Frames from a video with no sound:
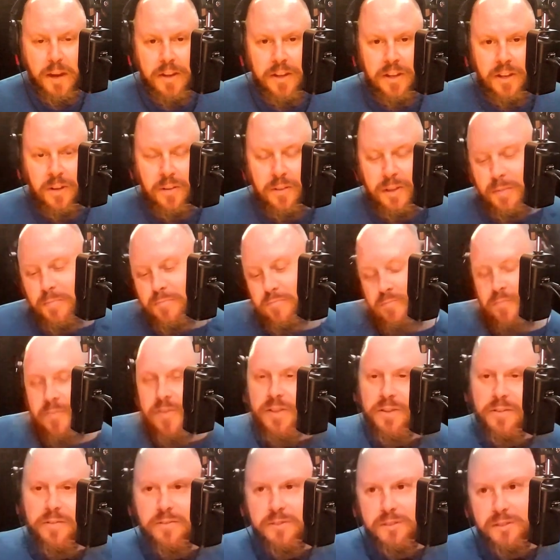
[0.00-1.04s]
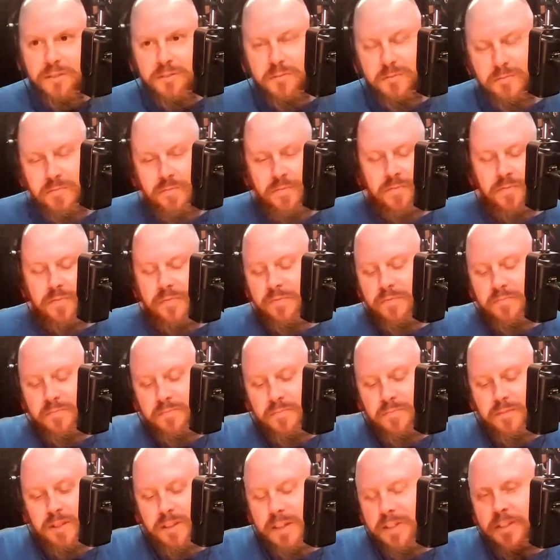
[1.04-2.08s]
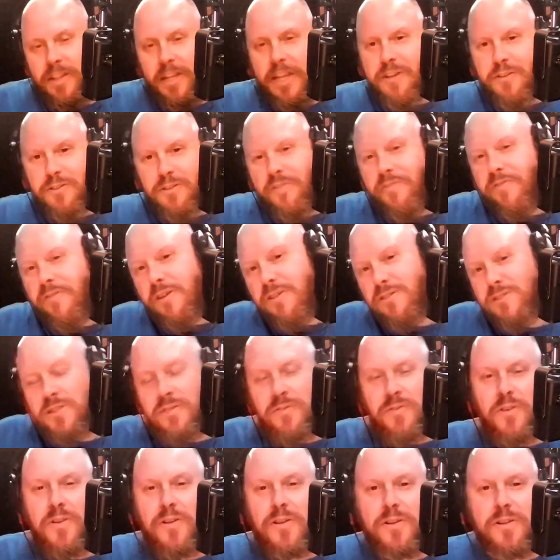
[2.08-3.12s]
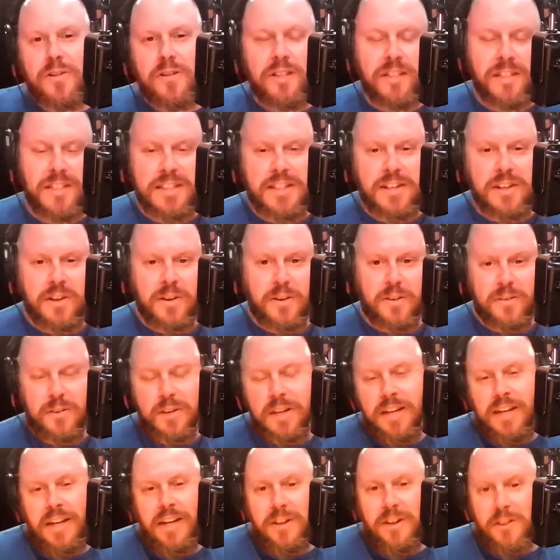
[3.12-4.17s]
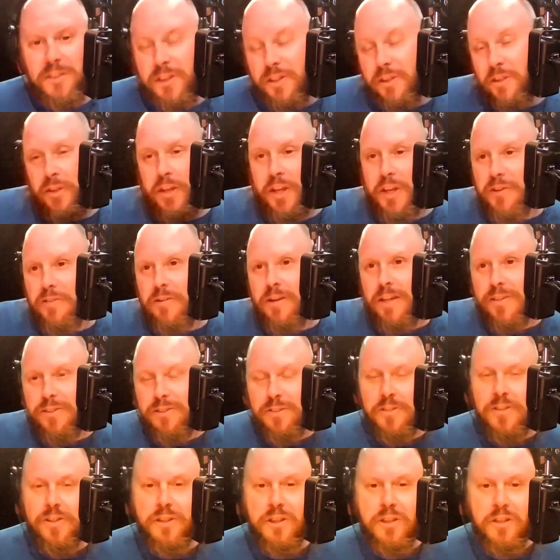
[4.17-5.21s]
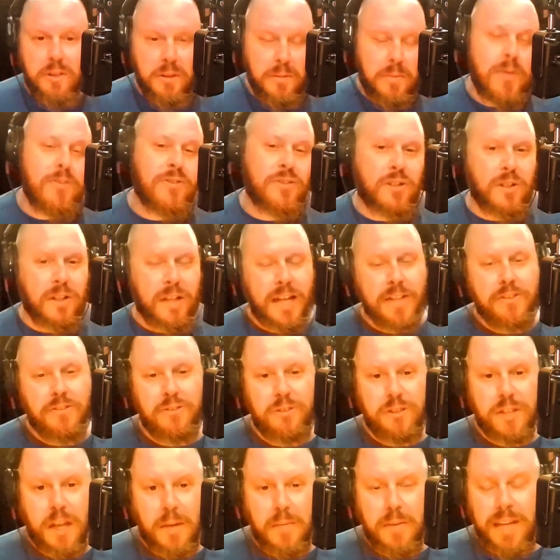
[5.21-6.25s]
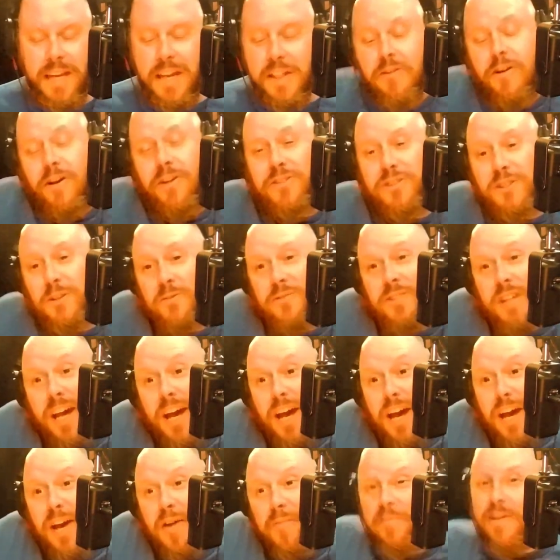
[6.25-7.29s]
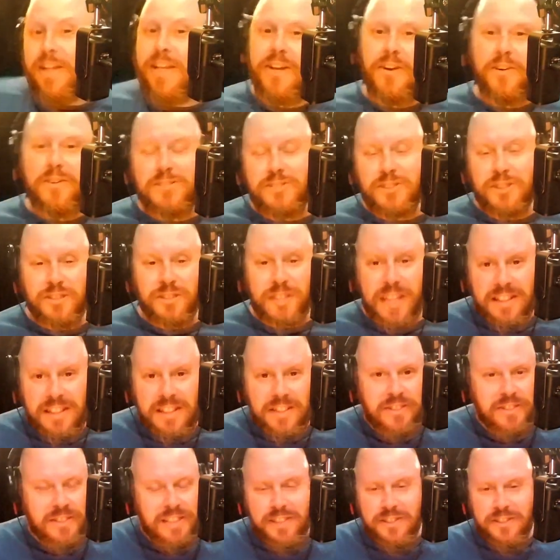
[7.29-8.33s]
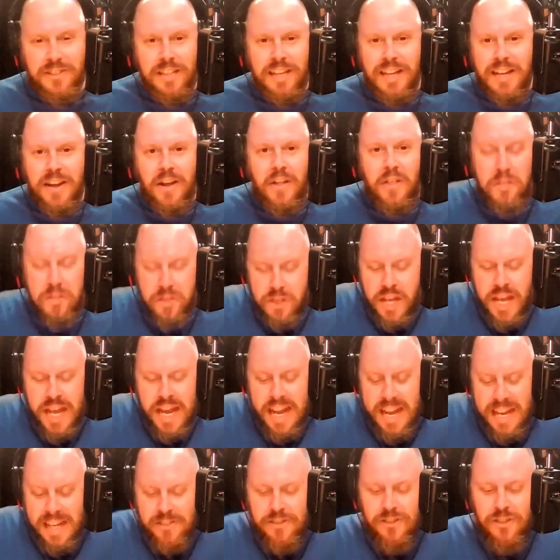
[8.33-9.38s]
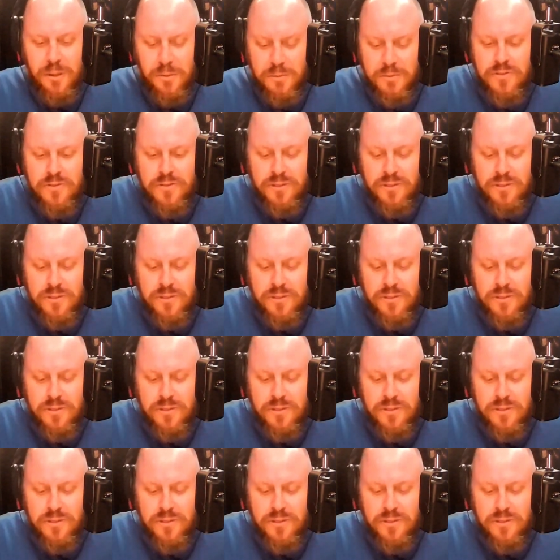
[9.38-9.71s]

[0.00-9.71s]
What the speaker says: they here's a festival and the theater actor, the musical actors are coming in and they're all so dumb, it's just like this thing so